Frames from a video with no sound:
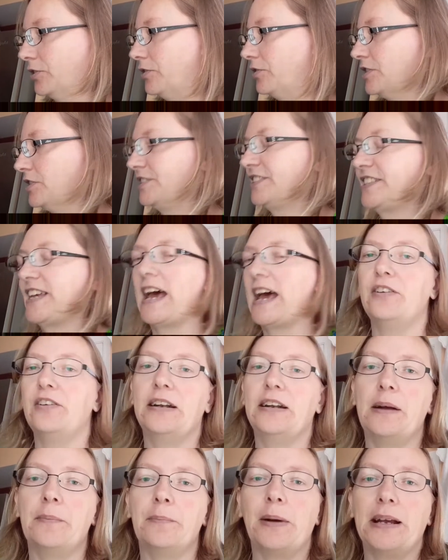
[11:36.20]

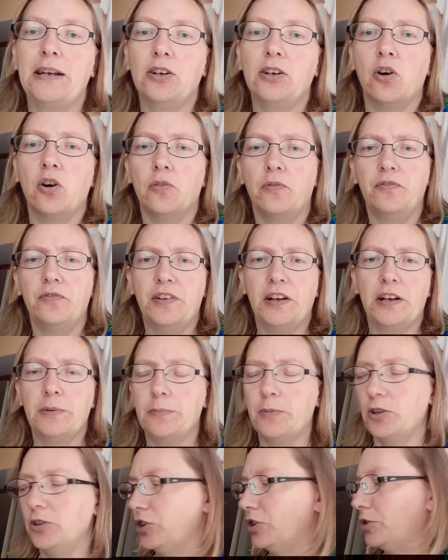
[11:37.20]
Saturday I might go film
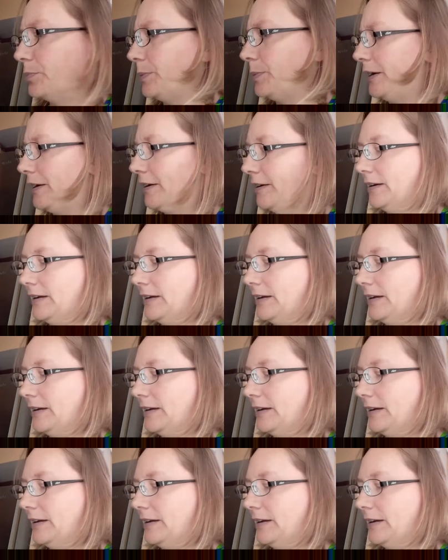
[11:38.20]
a little bit.